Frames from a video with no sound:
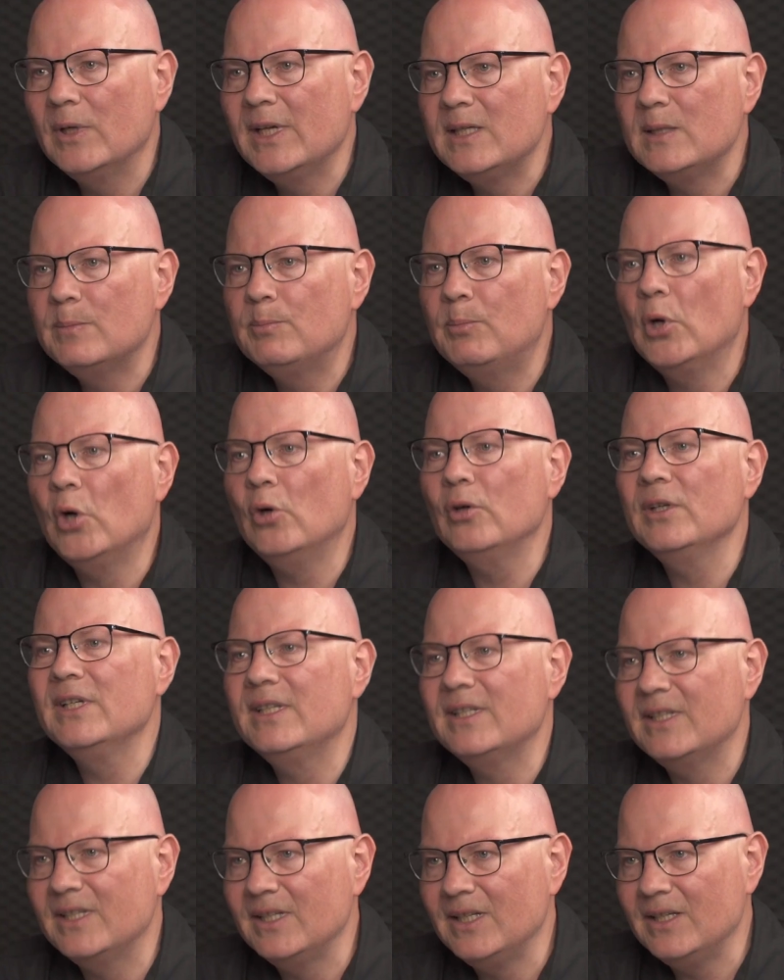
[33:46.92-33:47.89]
his
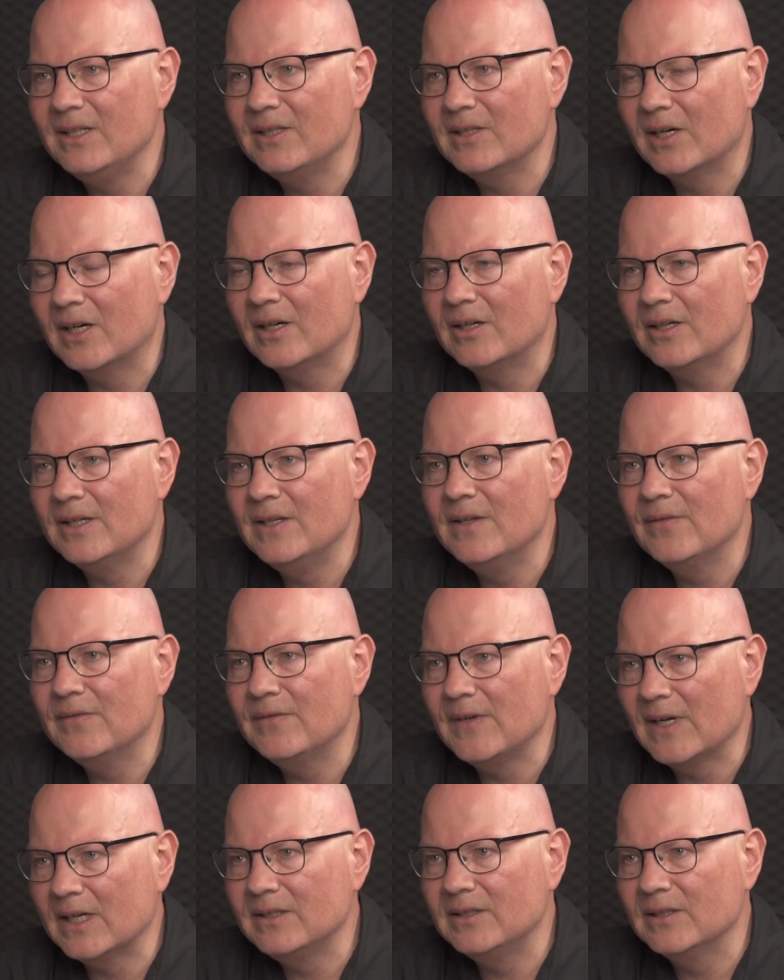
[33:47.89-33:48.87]
policies are
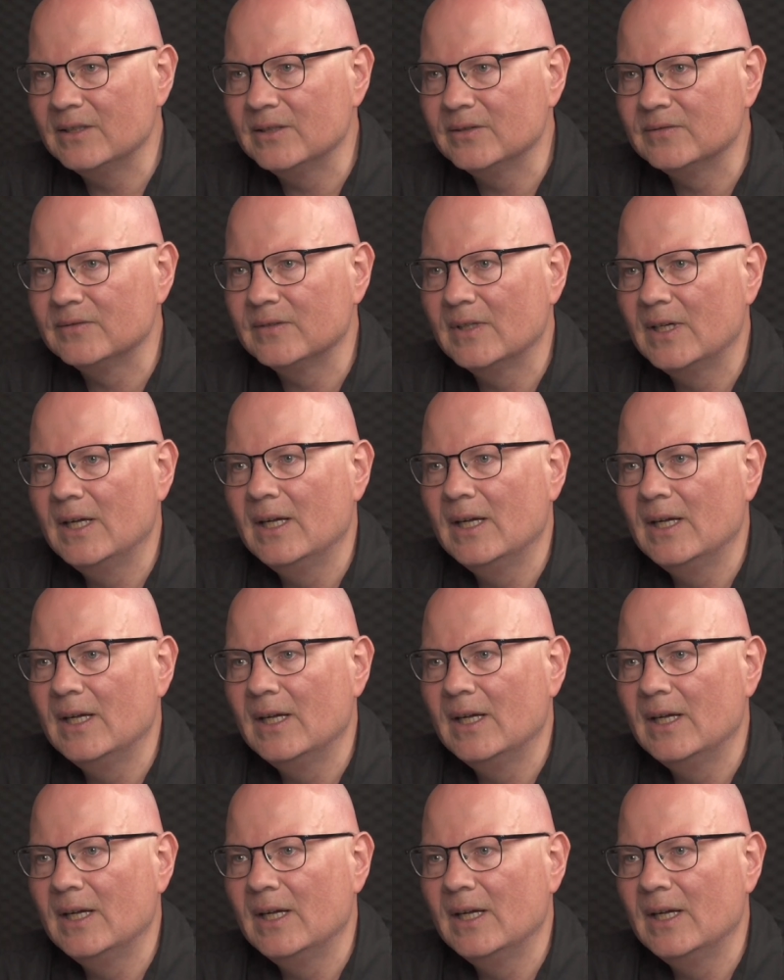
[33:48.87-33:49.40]
ineffective